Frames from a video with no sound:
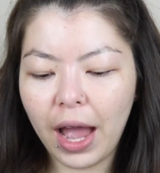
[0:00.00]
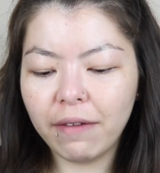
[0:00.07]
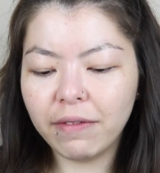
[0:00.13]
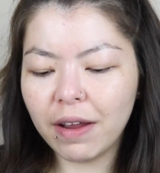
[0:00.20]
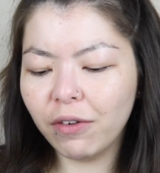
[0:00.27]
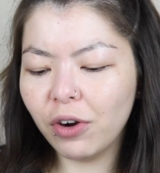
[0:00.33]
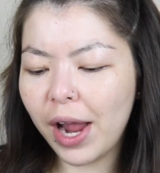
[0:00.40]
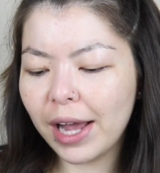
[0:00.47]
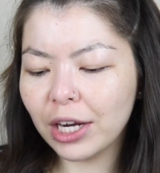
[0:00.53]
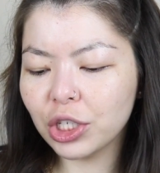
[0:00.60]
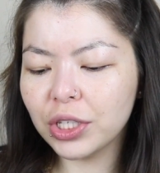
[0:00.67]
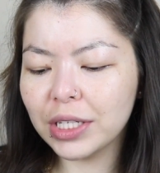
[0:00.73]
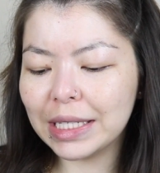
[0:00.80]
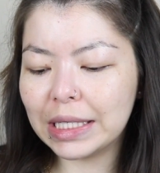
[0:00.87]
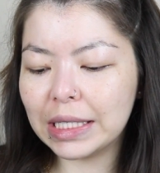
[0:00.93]
I've never
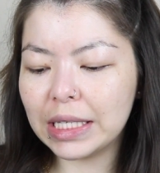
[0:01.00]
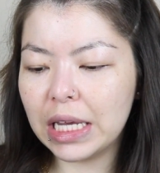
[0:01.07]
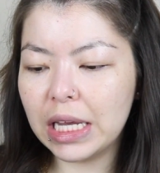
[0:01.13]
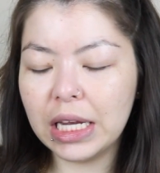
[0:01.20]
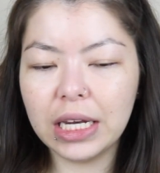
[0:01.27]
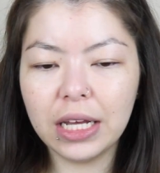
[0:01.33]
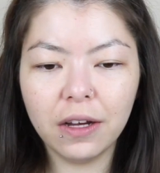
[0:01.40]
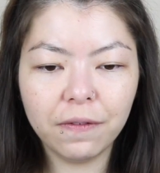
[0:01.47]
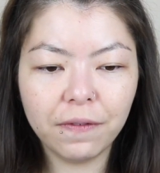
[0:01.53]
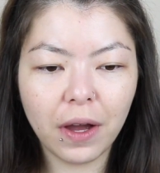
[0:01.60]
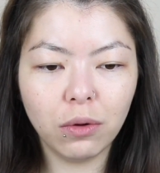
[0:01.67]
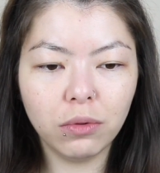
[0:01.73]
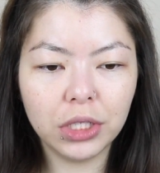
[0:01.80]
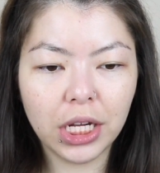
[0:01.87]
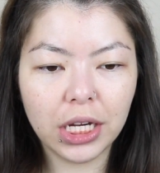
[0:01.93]
actually seen a
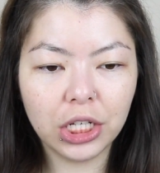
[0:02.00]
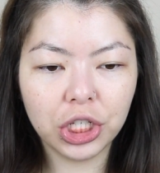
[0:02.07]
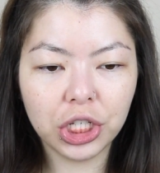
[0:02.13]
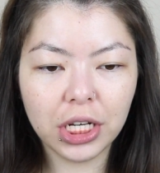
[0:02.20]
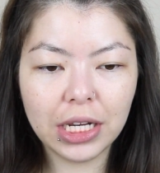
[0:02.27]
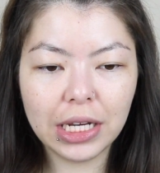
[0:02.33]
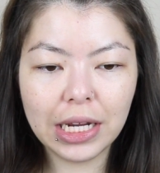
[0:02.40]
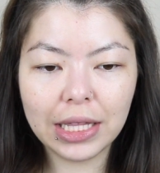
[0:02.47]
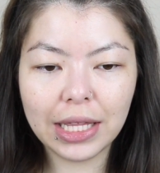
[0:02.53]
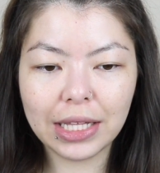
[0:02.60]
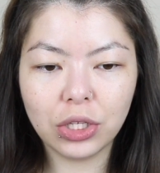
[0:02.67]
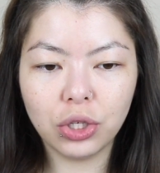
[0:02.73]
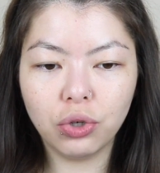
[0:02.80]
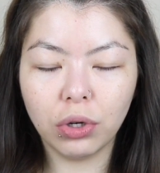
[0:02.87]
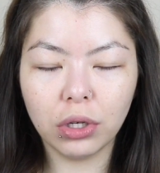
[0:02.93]
foundation
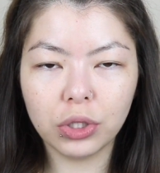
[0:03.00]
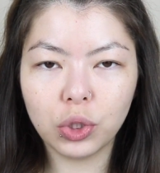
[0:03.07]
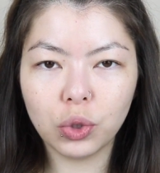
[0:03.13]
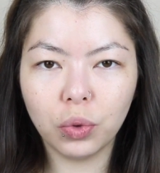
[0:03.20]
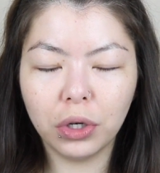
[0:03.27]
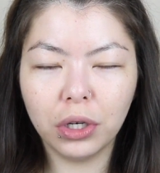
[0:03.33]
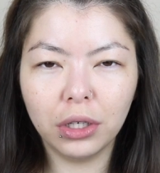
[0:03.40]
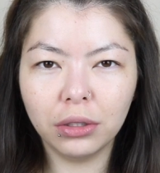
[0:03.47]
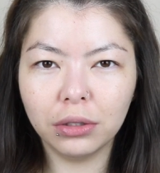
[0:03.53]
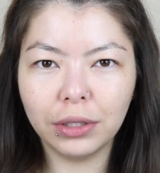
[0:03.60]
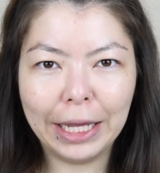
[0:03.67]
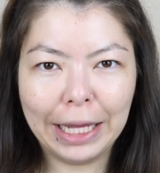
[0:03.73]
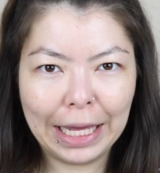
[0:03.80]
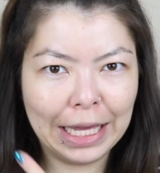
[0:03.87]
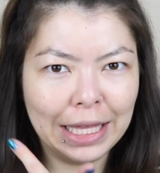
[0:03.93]
that's drugstore
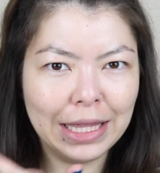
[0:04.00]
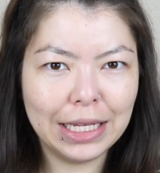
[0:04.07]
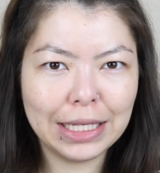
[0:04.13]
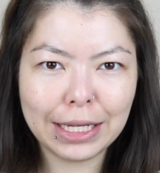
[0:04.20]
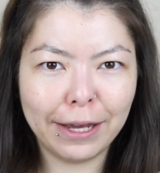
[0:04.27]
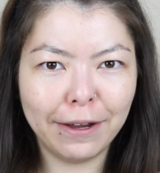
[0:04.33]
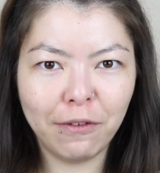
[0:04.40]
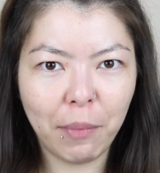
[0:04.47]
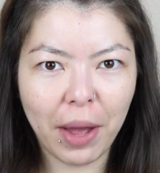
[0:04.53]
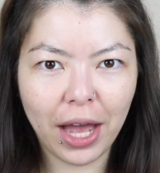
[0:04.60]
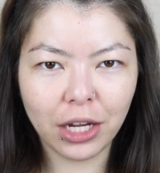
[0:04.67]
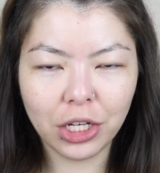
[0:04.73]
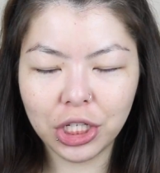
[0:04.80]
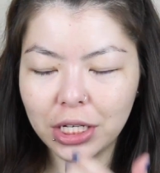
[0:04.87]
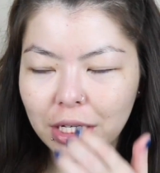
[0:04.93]
like in this kind of
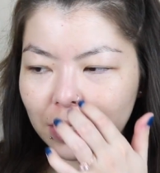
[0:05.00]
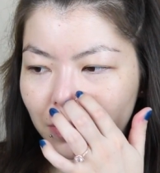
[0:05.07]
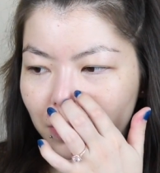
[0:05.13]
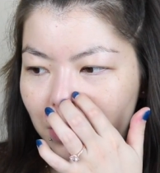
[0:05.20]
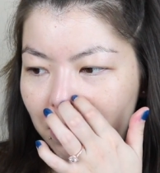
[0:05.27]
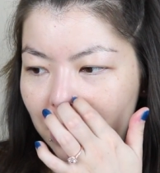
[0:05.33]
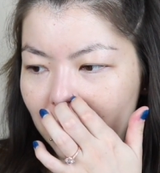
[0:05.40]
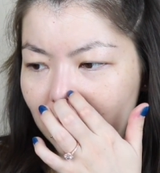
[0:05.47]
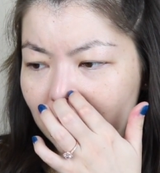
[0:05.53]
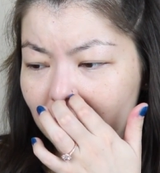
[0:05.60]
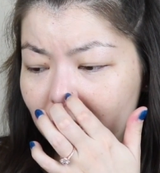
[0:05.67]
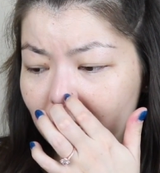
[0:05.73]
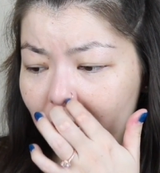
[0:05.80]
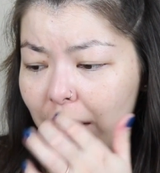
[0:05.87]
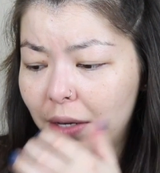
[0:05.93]
packaging, so to me this
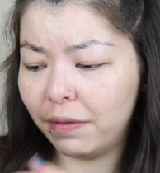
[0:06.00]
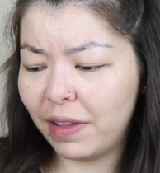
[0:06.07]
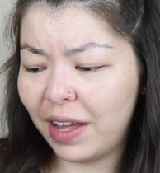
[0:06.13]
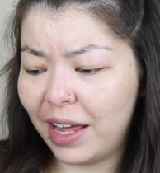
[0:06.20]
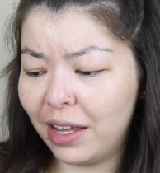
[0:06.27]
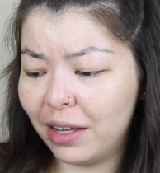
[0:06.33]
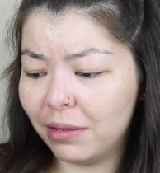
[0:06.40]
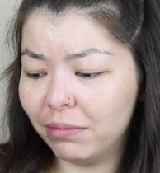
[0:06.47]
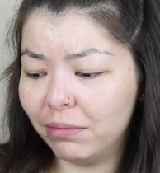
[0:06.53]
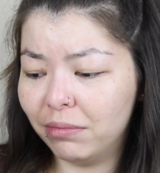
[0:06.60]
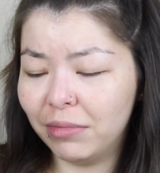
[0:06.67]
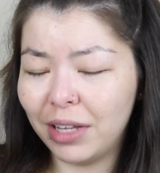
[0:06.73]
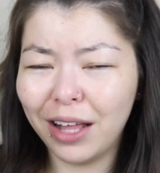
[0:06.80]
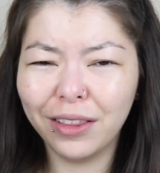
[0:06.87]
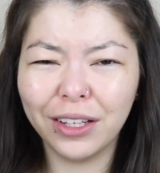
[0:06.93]
is kind of like
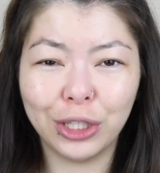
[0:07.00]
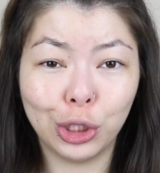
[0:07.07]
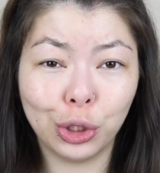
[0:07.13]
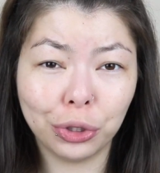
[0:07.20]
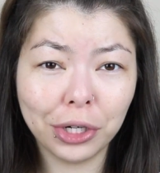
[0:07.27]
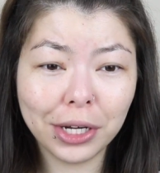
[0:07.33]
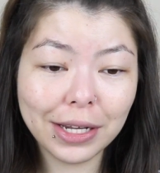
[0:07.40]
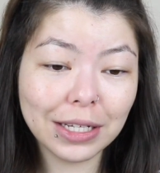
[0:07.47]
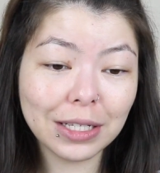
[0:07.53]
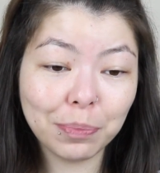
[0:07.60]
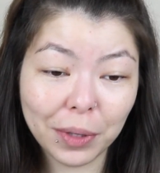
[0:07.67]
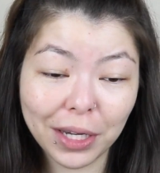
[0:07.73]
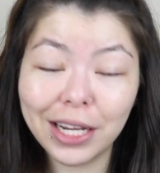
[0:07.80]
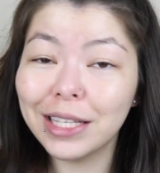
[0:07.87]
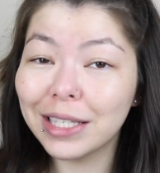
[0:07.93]
not luxurious,
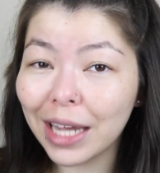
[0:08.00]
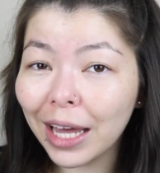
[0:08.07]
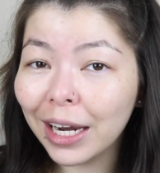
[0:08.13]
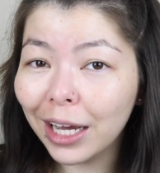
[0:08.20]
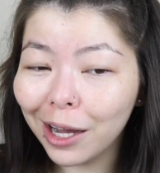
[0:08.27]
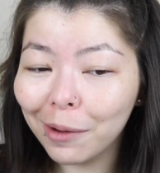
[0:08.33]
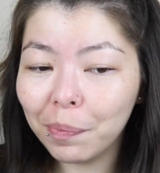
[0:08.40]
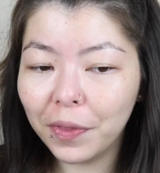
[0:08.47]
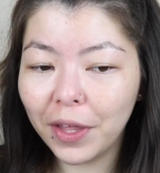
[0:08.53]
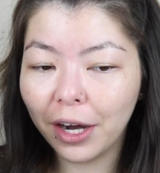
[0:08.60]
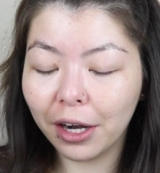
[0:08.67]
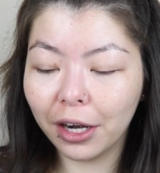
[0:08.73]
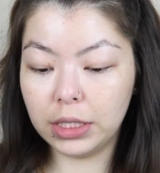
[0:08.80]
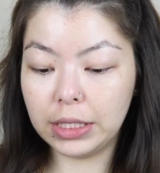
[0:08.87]
but it's kind of up there.